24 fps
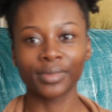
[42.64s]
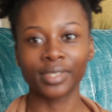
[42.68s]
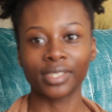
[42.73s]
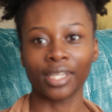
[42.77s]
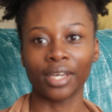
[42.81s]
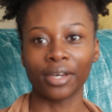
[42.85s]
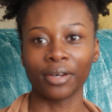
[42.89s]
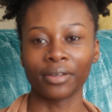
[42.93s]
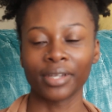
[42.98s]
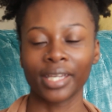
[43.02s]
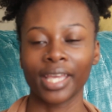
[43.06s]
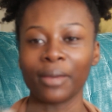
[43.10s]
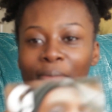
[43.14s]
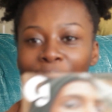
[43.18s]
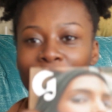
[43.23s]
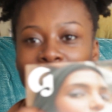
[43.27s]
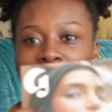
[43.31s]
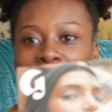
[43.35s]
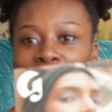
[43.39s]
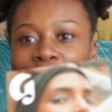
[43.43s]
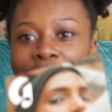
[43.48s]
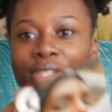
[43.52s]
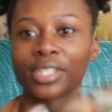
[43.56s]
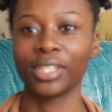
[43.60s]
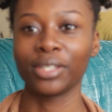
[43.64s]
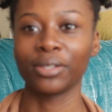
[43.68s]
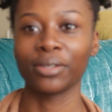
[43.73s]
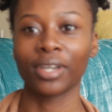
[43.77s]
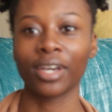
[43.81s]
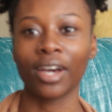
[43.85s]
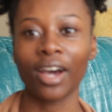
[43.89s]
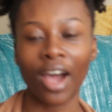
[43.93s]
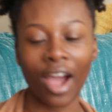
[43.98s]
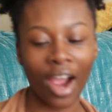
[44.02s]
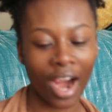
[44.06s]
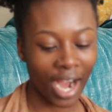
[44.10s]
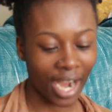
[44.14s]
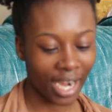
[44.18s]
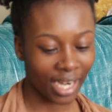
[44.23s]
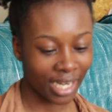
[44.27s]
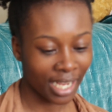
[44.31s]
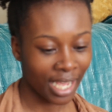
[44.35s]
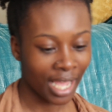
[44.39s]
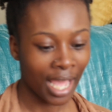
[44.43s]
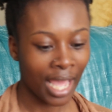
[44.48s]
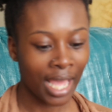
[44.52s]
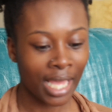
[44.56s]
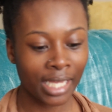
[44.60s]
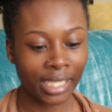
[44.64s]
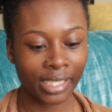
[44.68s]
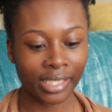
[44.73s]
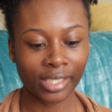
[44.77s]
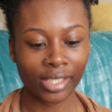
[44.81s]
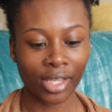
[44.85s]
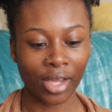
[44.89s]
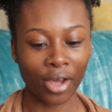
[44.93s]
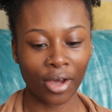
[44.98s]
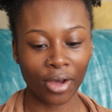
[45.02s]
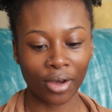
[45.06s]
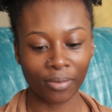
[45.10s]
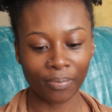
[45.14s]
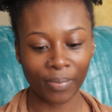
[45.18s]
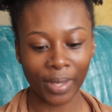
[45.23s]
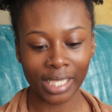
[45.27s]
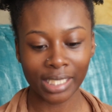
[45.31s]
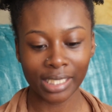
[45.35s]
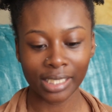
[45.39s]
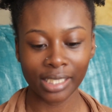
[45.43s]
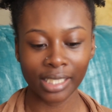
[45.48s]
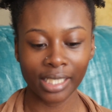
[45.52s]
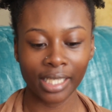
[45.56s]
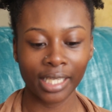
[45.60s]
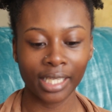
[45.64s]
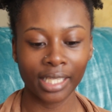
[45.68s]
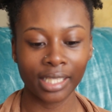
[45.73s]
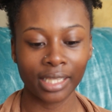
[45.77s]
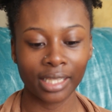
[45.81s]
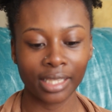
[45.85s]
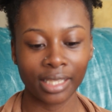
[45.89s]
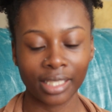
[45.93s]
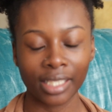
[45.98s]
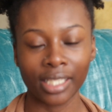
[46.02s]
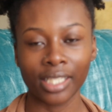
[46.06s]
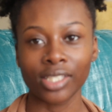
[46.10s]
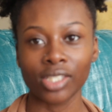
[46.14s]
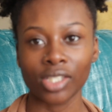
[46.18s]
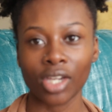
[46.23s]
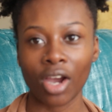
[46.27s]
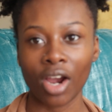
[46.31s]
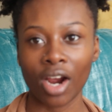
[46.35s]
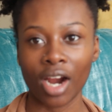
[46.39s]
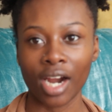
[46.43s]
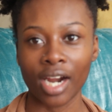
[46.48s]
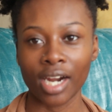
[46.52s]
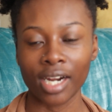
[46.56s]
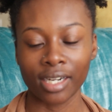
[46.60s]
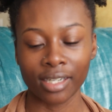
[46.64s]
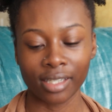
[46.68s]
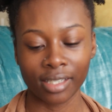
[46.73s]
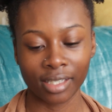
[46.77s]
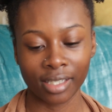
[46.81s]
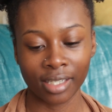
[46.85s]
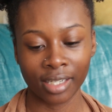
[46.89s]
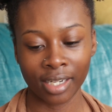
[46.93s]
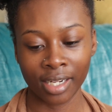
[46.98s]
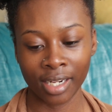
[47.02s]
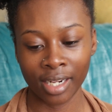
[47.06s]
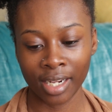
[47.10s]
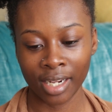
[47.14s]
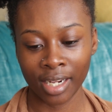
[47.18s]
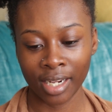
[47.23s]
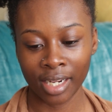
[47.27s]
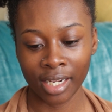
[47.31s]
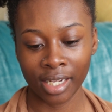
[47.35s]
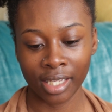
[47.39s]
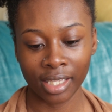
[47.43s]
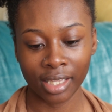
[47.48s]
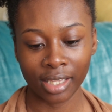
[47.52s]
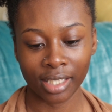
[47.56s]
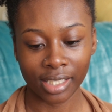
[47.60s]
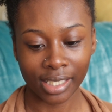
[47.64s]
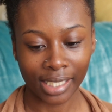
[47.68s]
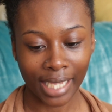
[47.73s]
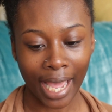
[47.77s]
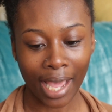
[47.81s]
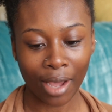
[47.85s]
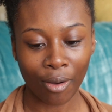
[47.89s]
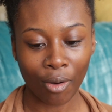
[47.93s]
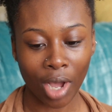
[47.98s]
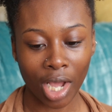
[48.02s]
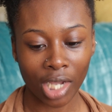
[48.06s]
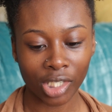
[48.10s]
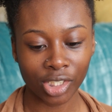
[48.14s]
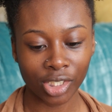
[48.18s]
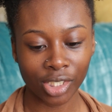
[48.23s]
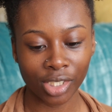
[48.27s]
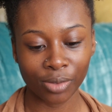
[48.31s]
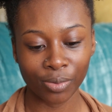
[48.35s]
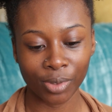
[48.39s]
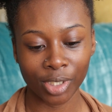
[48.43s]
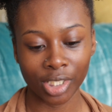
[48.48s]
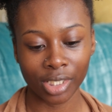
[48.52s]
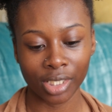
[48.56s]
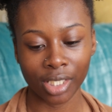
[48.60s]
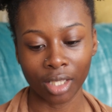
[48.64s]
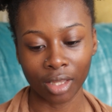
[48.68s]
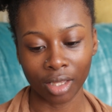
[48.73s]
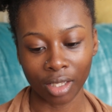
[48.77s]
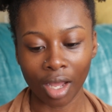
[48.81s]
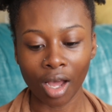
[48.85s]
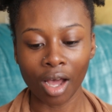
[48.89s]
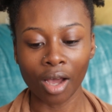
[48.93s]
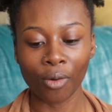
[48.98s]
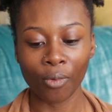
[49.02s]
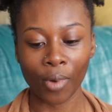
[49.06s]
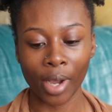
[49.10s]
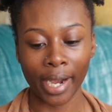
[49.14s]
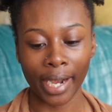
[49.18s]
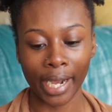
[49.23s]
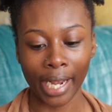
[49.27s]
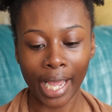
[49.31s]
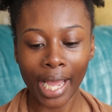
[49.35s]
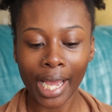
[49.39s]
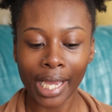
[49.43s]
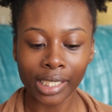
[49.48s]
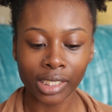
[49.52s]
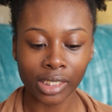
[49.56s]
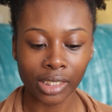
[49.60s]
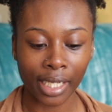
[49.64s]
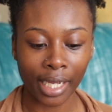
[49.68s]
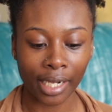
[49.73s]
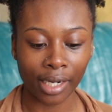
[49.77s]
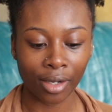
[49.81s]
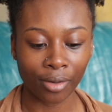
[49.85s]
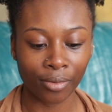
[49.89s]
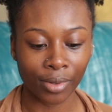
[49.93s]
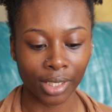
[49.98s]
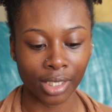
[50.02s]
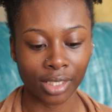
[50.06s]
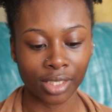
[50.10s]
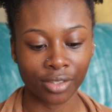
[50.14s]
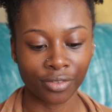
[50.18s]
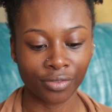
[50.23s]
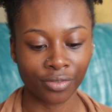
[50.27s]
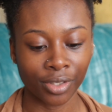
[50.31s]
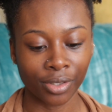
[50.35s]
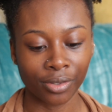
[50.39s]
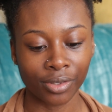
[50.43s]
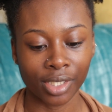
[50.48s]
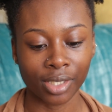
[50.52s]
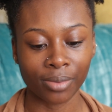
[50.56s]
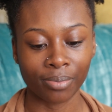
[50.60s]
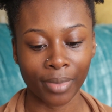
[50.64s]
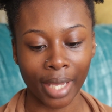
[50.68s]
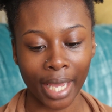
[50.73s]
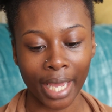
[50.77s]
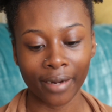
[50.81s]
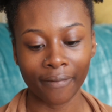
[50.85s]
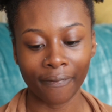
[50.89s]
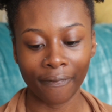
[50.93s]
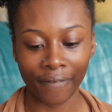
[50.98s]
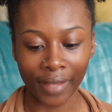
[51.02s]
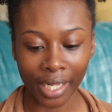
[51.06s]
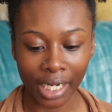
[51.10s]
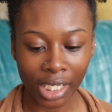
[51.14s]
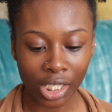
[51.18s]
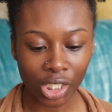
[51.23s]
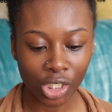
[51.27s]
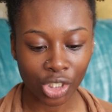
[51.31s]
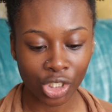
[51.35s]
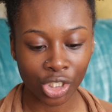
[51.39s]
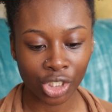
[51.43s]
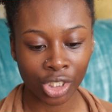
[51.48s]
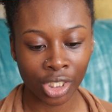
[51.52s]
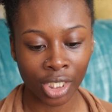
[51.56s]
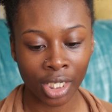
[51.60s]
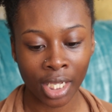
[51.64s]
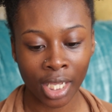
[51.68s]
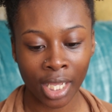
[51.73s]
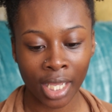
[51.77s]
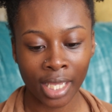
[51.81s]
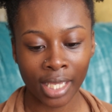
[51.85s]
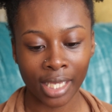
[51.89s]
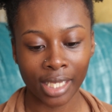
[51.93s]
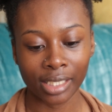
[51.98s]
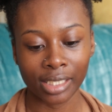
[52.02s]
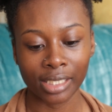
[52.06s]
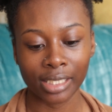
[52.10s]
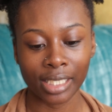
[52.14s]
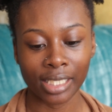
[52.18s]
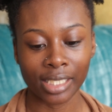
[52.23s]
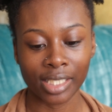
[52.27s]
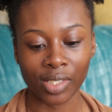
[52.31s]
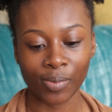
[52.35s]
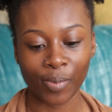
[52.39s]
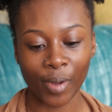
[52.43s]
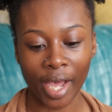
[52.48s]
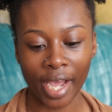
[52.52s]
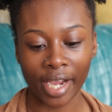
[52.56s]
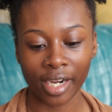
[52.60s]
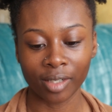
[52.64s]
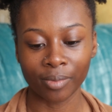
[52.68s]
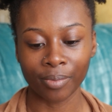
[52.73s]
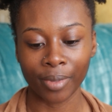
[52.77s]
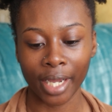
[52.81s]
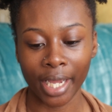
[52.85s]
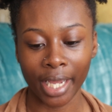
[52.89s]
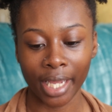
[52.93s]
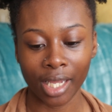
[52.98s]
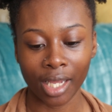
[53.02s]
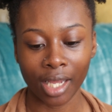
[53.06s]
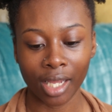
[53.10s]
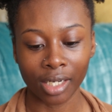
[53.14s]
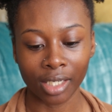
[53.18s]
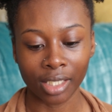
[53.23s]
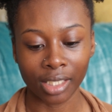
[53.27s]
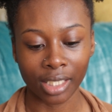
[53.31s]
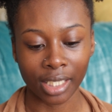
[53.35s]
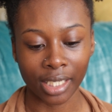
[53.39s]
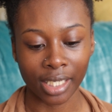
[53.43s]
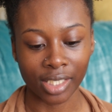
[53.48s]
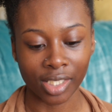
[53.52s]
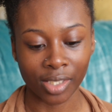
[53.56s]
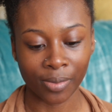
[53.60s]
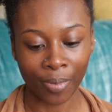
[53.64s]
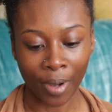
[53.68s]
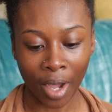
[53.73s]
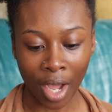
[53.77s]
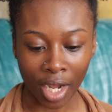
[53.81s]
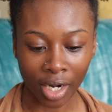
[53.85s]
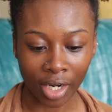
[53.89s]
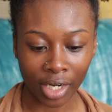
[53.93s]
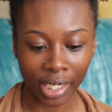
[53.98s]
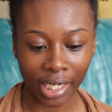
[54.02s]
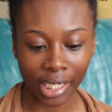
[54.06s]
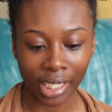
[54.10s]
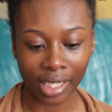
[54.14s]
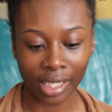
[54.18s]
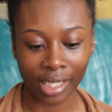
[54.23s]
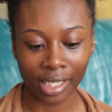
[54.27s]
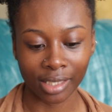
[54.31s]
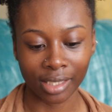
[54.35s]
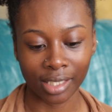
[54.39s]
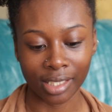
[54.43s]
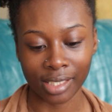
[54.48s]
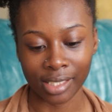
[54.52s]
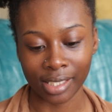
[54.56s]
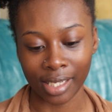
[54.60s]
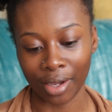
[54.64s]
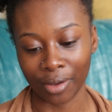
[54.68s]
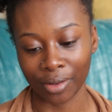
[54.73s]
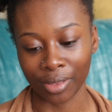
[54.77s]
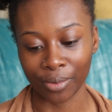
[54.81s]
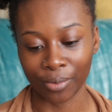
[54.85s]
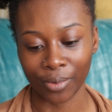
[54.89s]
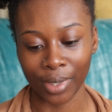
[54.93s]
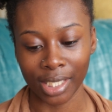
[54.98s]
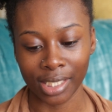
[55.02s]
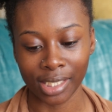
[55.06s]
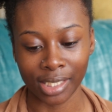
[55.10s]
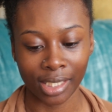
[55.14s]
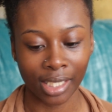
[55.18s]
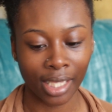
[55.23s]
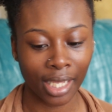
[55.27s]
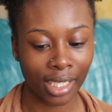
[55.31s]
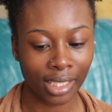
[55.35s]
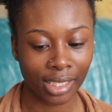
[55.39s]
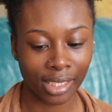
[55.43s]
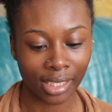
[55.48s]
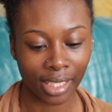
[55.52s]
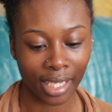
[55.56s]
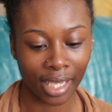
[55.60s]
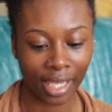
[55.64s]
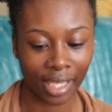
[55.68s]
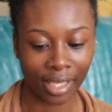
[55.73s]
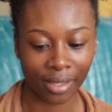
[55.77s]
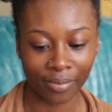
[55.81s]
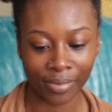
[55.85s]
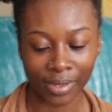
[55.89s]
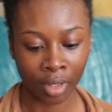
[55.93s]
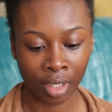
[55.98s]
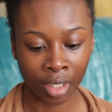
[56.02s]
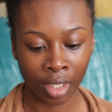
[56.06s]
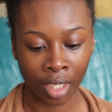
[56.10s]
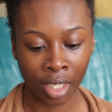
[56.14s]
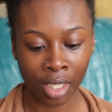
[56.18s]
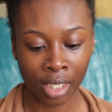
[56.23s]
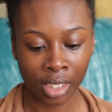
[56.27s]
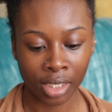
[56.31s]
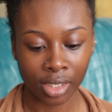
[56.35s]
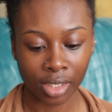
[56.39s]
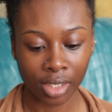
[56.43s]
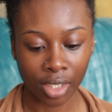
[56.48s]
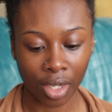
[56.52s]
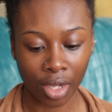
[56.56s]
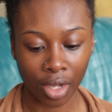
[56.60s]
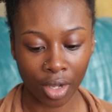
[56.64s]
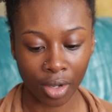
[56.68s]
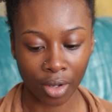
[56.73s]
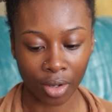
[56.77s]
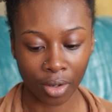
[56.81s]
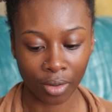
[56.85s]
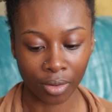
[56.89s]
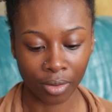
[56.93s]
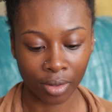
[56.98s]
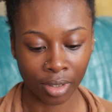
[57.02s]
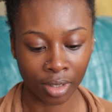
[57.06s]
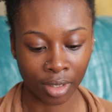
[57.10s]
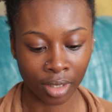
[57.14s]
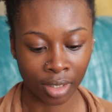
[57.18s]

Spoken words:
so it came with a little cute card. So basically these are Skywashes, which is a long wearing eyeshadow with a diffused matte finish. It's inspired by unglazed pottery and the Southwest landscape. So